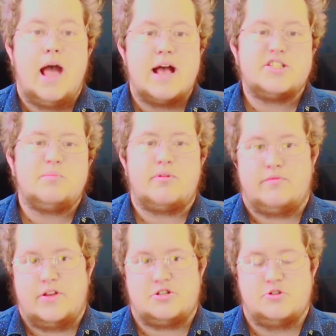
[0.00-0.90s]
As a
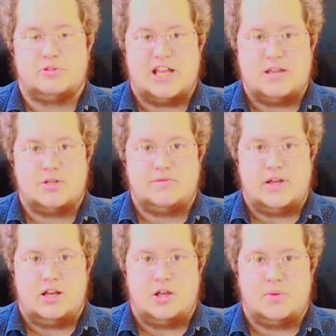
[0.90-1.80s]
professional game
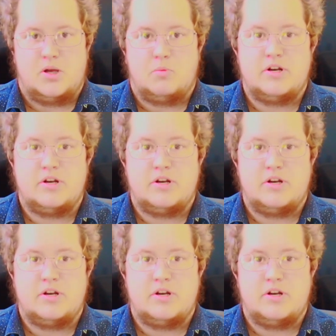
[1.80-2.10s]
developer,